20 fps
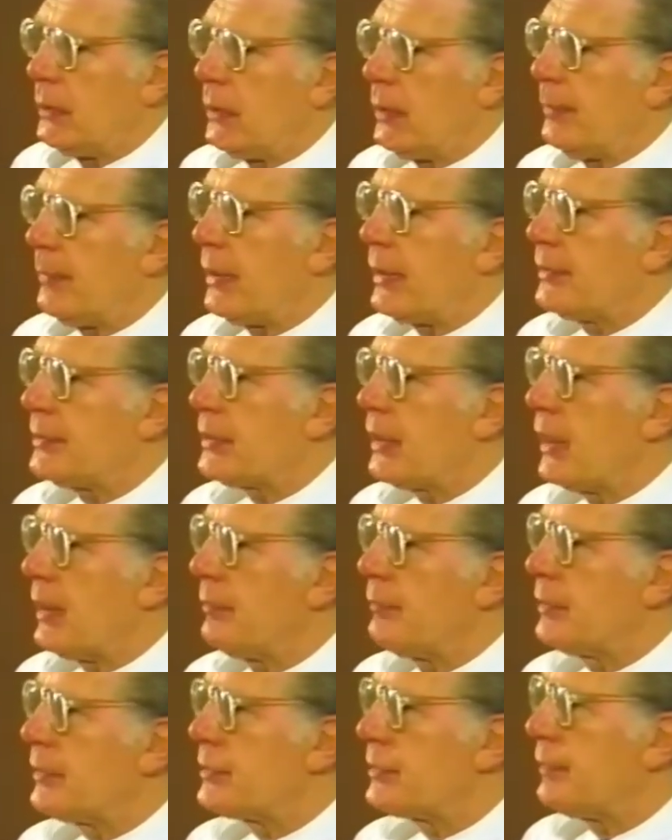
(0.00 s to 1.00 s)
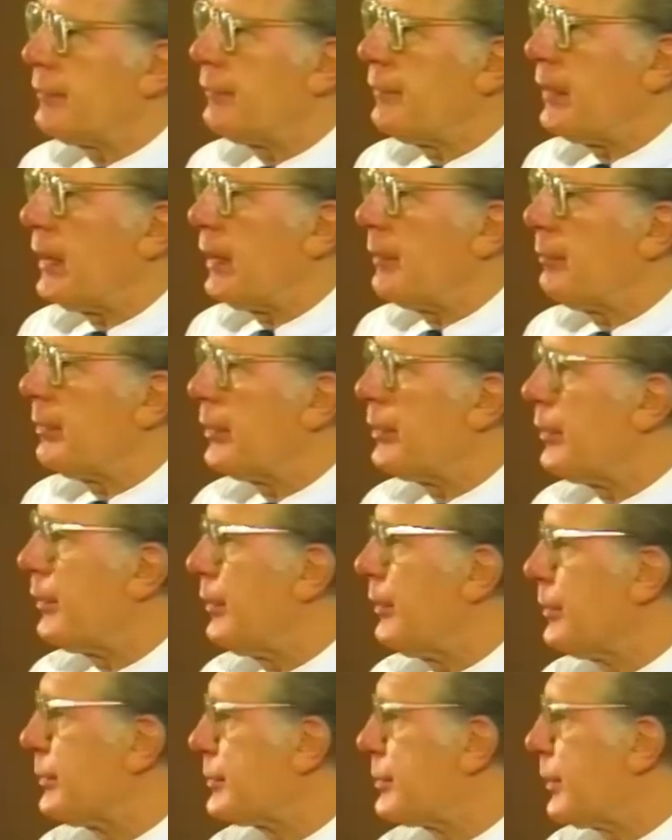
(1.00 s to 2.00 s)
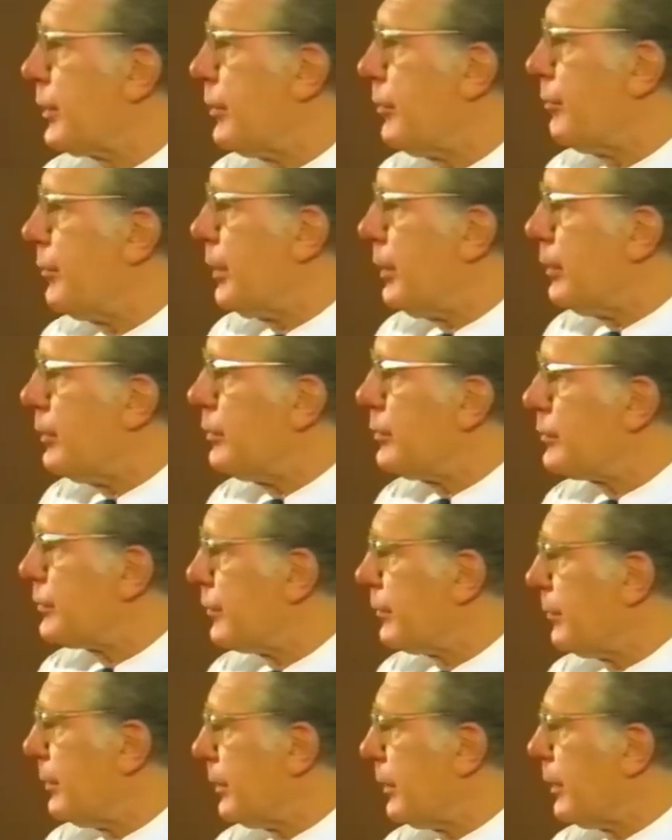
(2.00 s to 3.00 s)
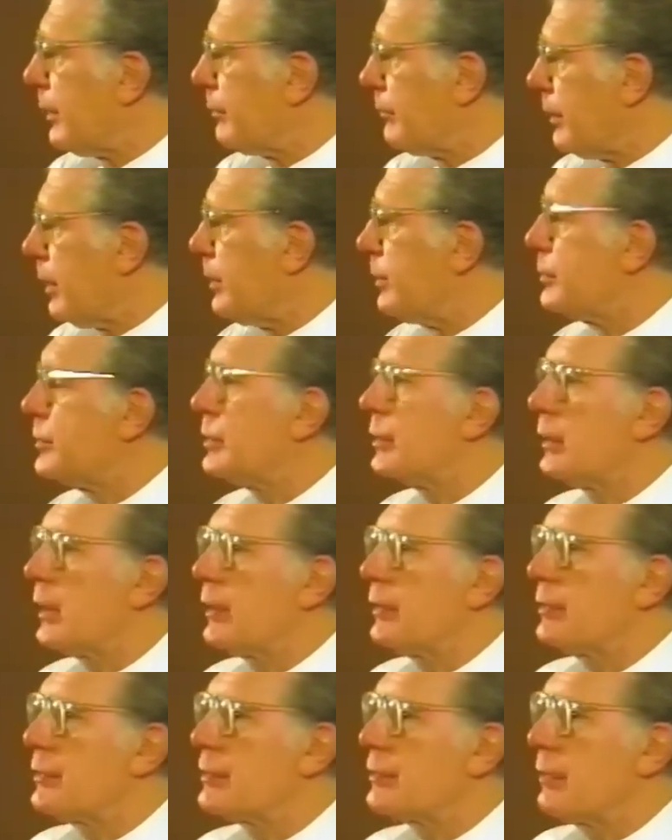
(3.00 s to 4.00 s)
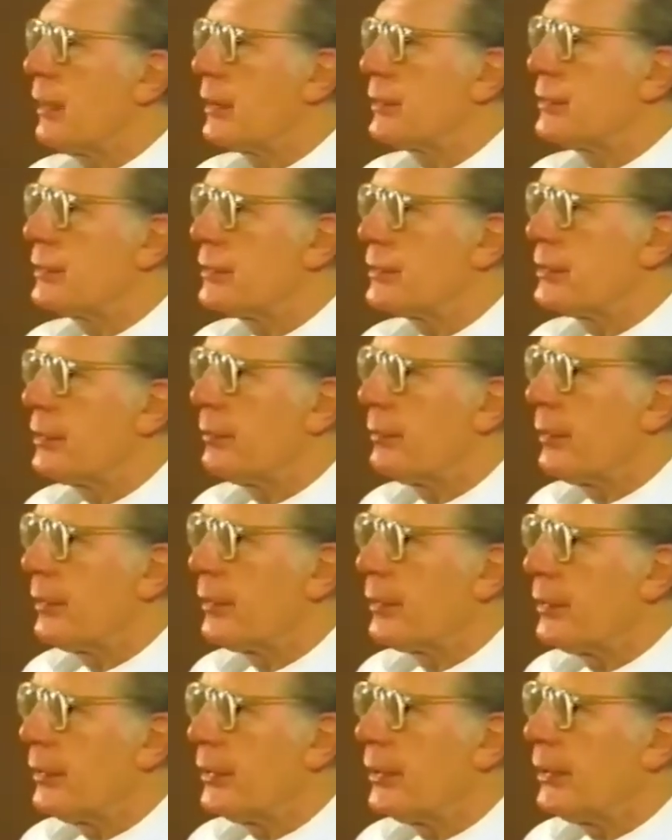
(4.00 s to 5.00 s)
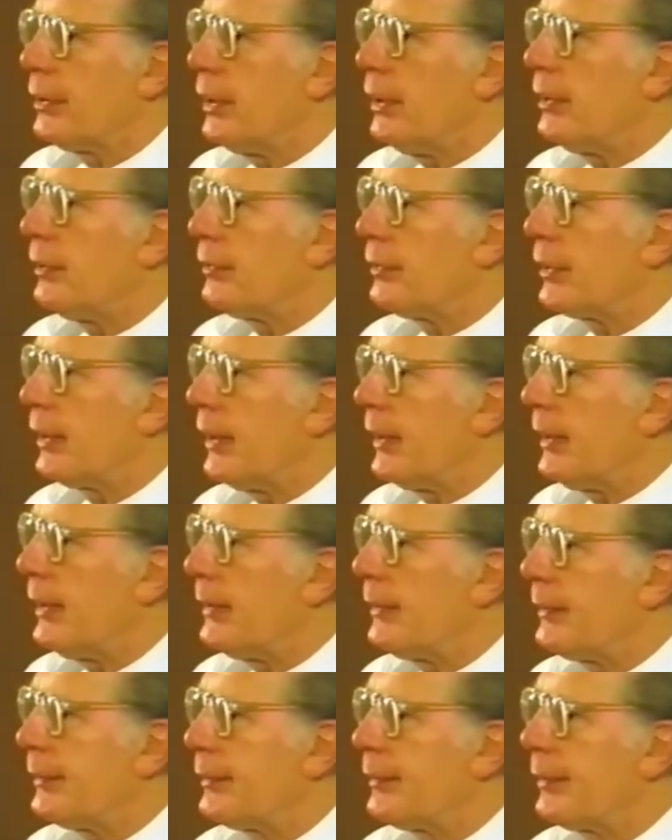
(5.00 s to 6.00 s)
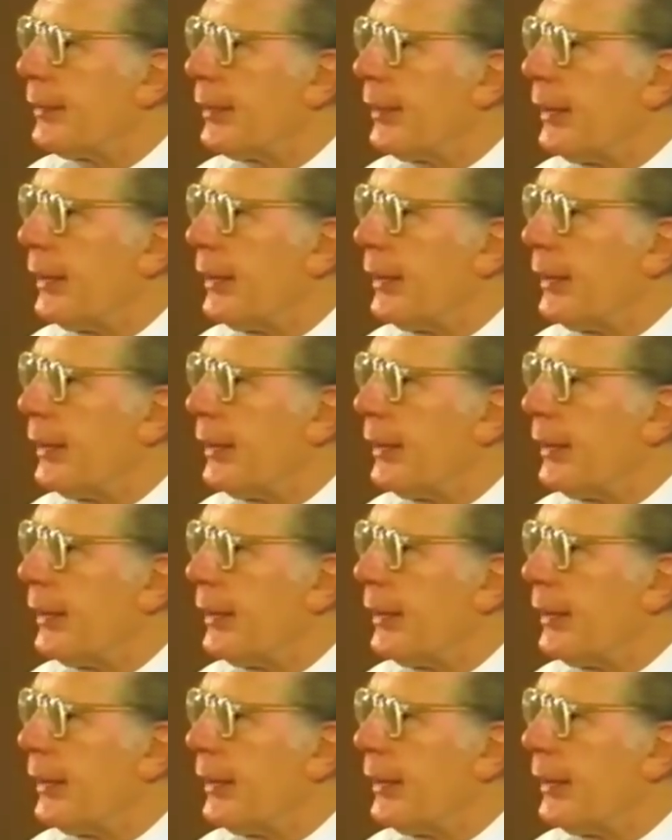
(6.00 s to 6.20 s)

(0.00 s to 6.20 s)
And my job was to find materials that could be used for building roads and other structures that we were going to need on the island.